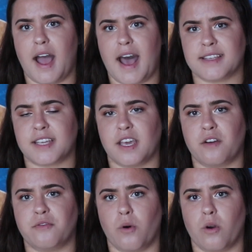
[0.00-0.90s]

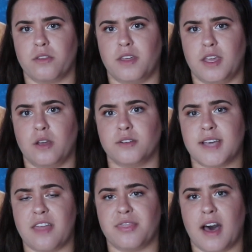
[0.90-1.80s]
asking for the
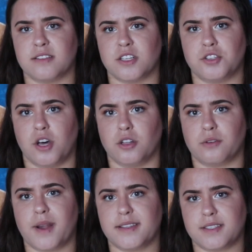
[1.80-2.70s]
$10,000
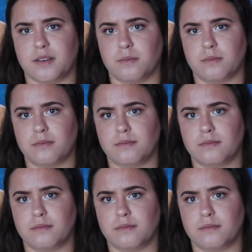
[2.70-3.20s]
ransom.